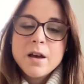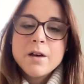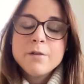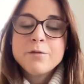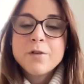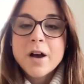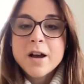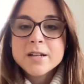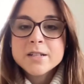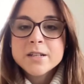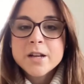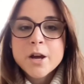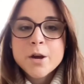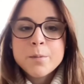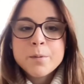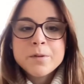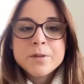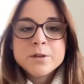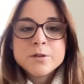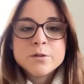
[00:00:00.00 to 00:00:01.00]
And for us to
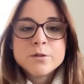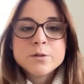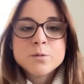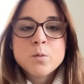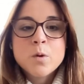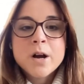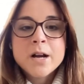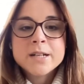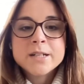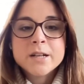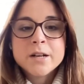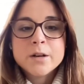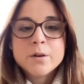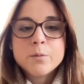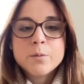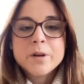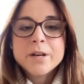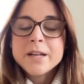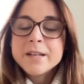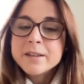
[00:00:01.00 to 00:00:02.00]
open the doors wider,
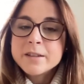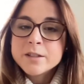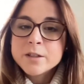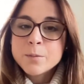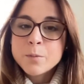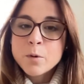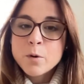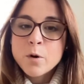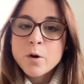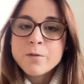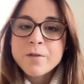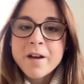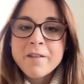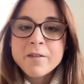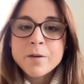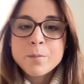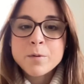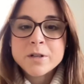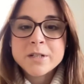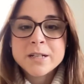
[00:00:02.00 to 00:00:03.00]
we need the support of
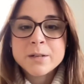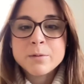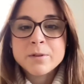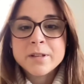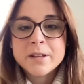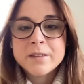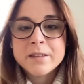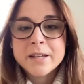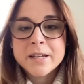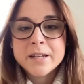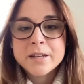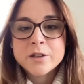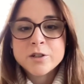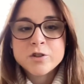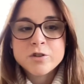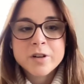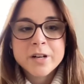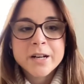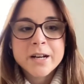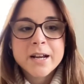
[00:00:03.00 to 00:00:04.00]
everybody within the
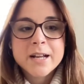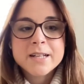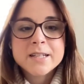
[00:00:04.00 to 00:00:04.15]
industry,